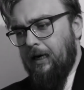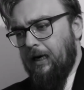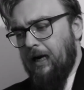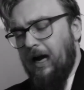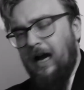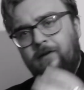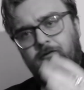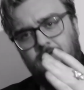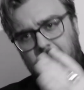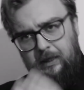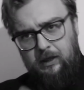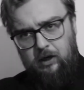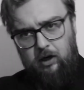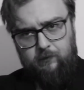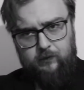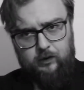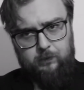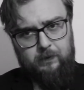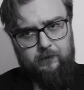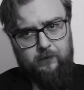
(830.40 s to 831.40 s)
I've written
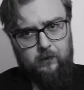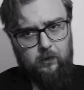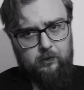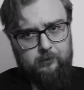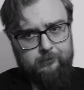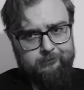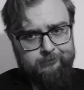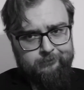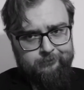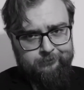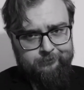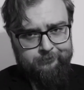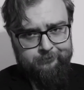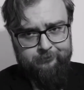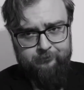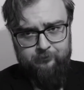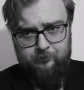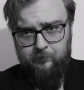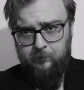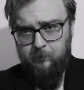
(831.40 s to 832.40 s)
novels before.
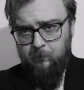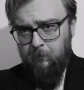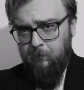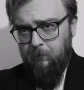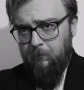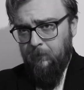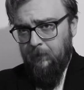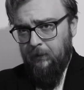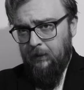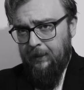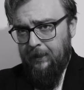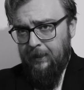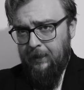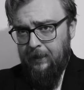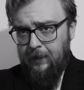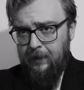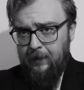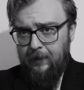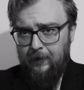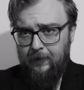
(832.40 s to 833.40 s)

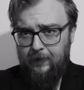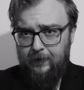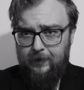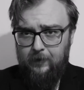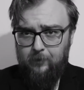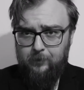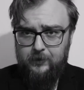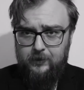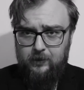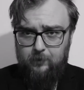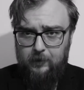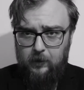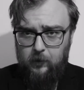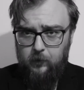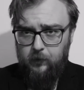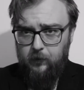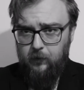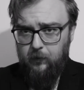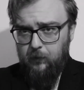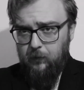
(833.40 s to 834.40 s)
Up until
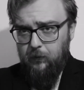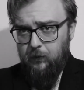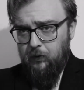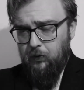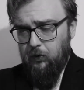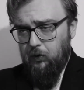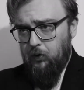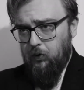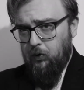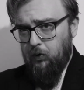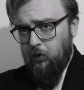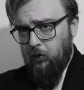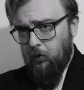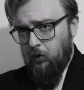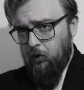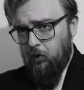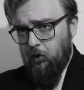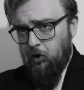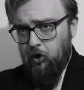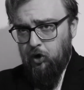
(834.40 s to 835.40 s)
about
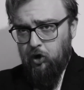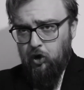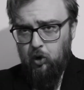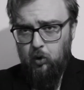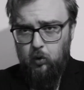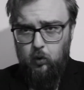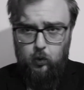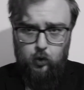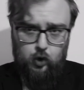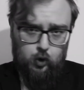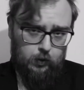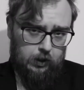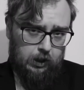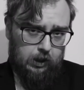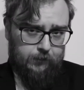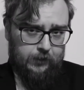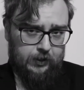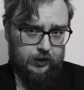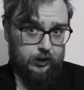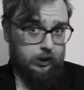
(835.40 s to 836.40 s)

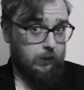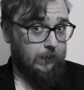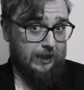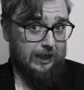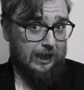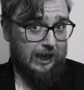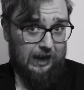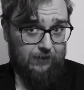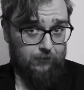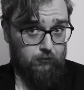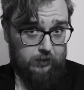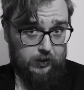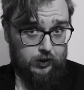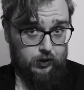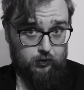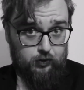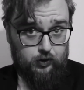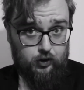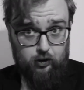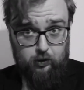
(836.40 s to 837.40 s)
2.5 years ago, I'd never written a
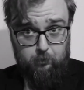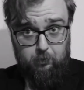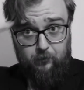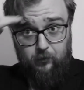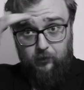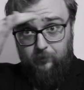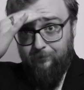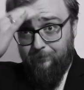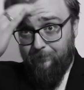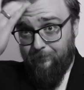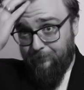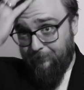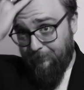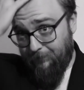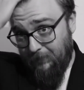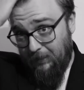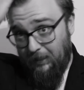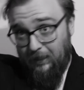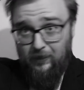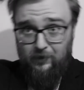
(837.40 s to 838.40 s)
short story before.
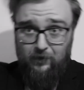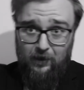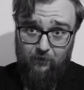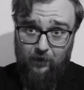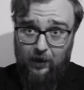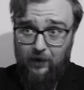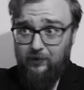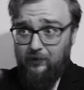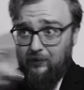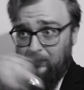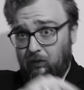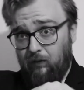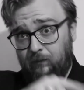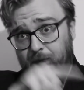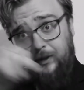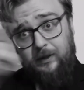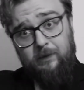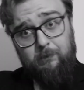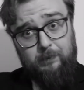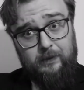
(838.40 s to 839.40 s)
I'd done
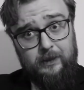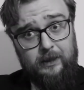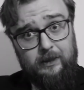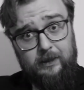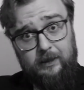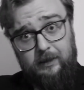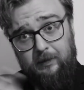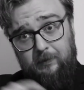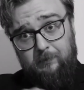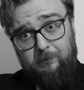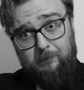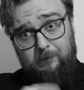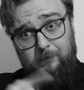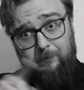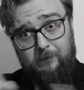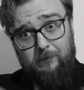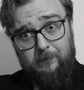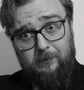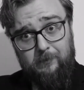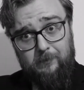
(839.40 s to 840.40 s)
this completely
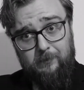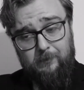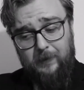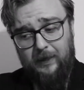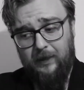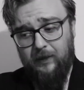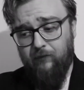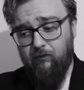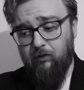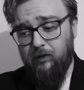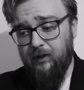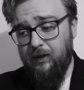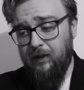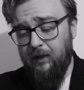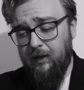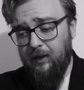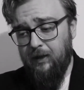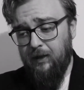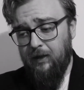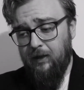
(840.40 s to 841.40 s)
back to front.
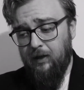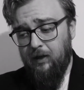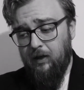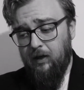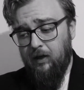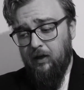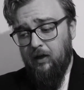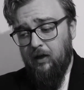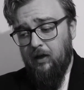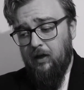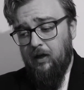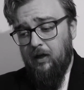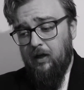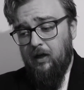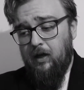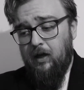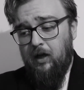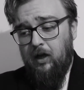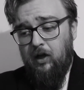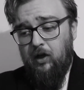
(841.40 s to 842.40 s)

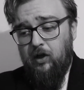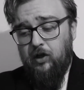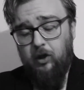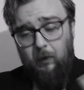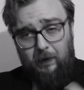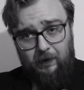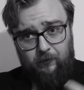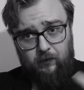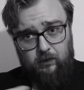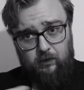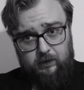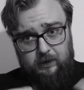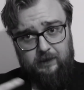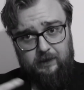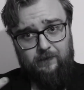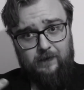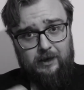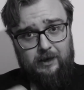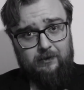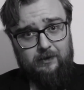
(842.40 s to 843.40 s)
So I thought
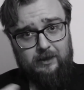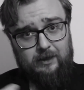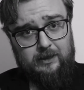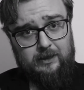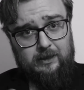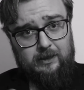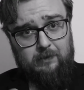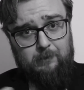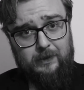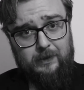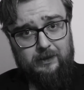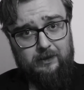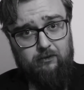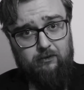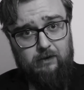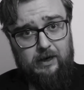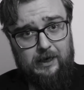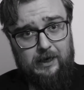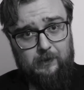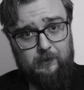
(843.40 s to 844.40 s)
I'd found little middle
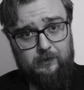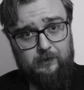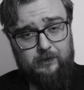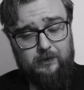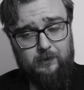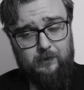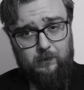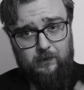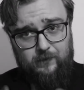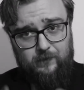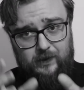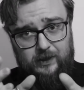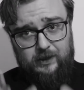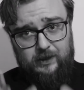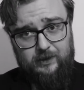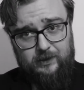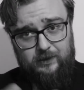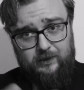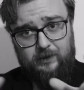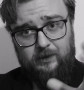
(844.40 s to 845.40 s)
ground with
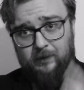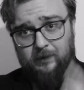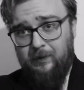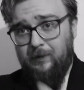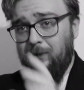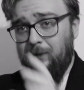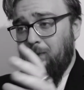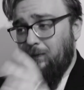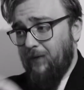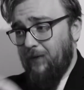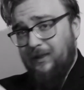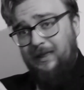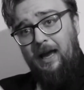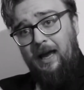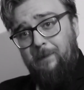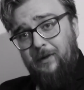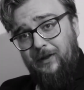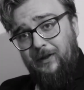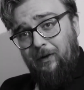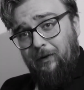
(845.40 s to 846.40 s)
this
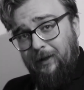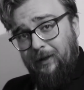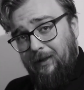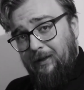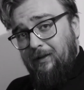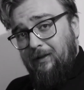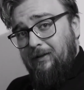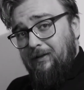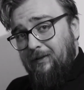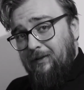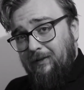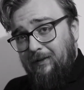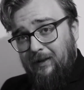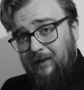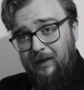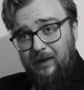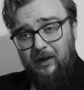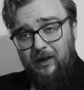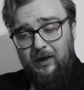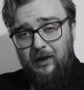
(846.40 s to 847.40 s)
episodic
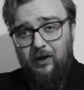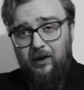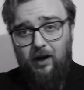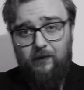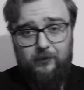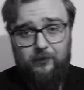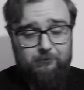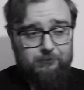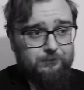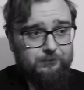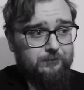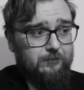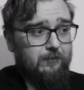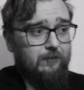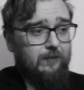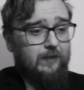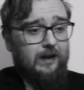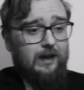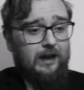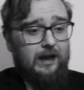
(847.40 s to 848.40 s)
novel.
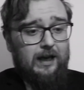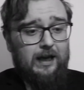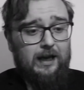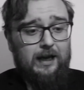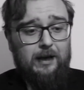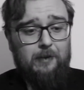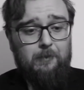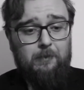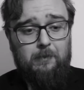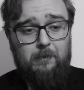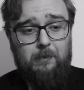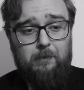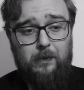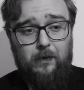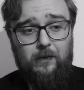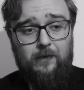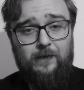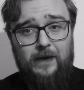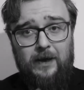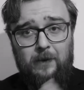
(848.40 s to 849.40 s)

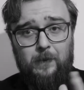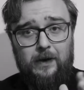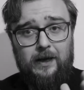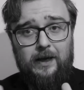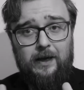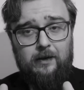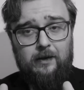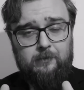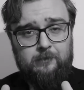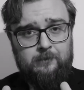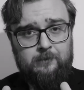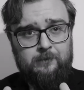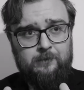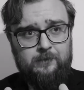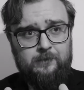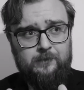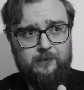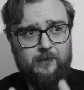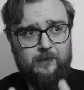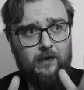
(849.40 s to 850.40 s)
But they were
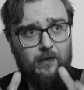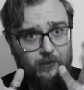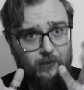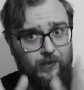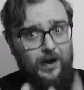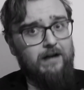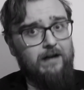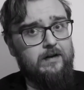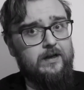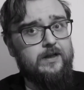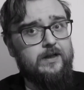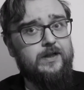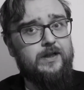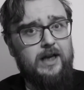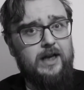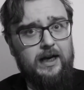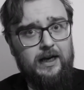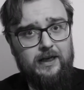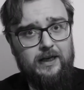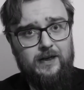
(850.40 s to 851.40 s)
very
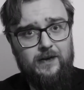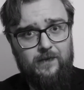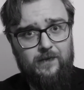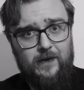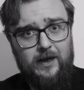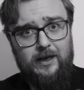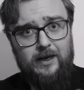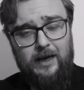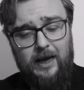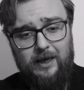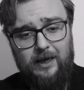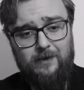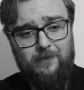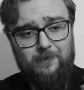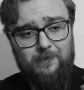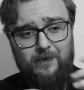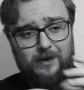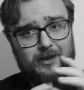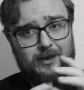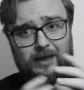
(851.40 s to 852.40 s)
distinct. They had,
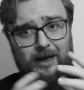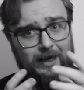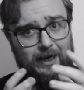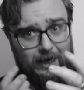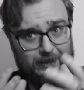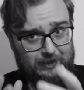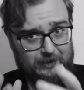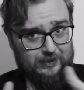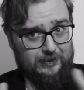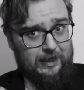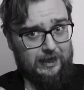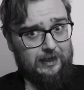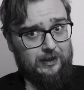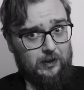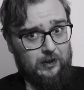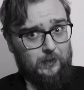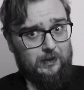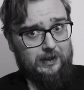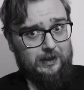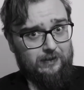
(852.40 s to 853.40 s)
as I say,
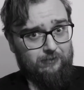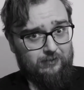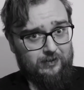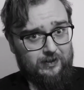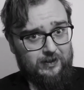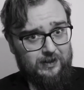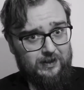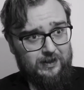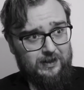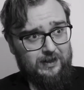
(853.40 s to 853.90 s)
totally different